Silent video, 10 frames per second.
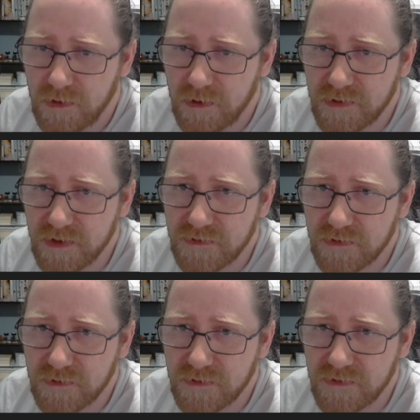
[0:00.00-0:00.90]
Okay,
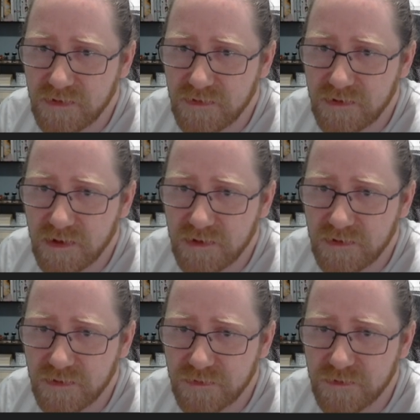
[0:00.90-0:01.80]
so this guy
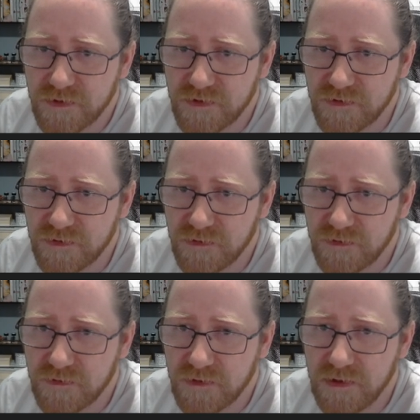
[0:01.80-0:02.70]
crushes
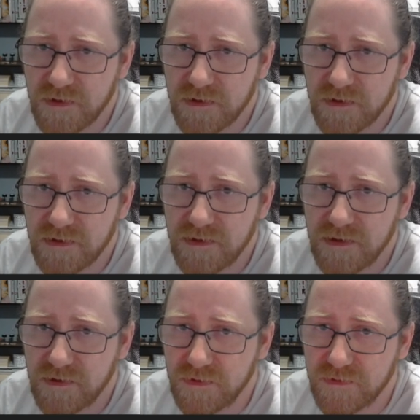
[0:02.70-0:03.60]
us. He
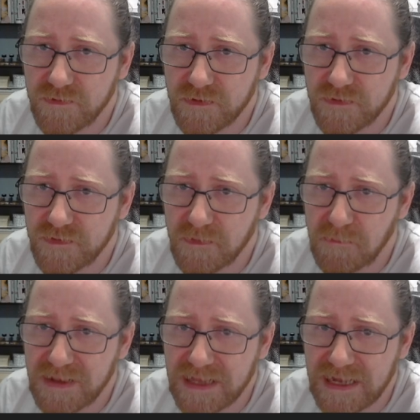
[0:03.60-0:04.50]
runs the
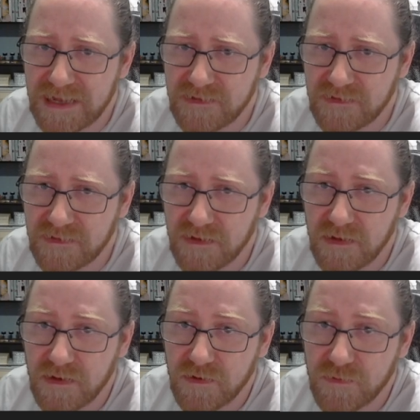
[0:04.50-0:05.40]
plants.
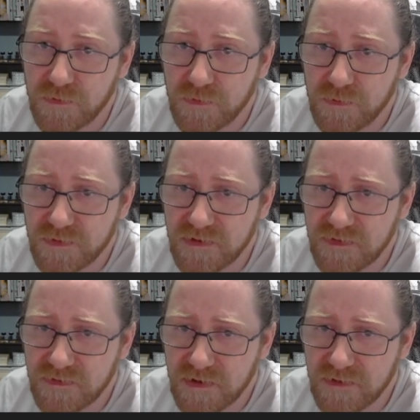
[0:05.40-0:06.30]
Ooh,
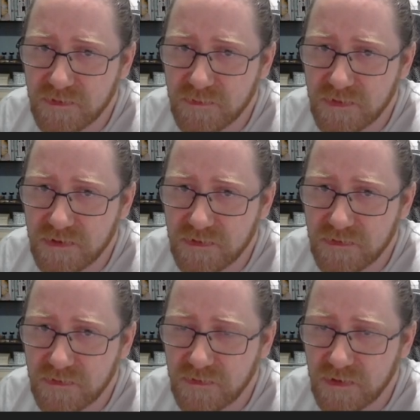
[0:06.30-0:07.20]
this item
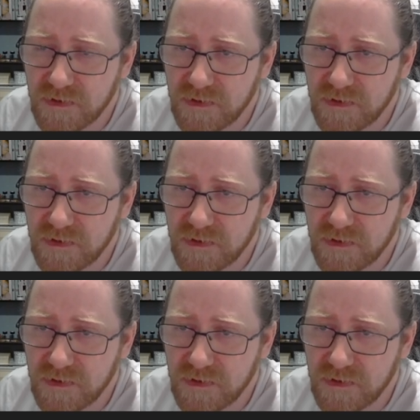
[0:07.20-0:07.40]
is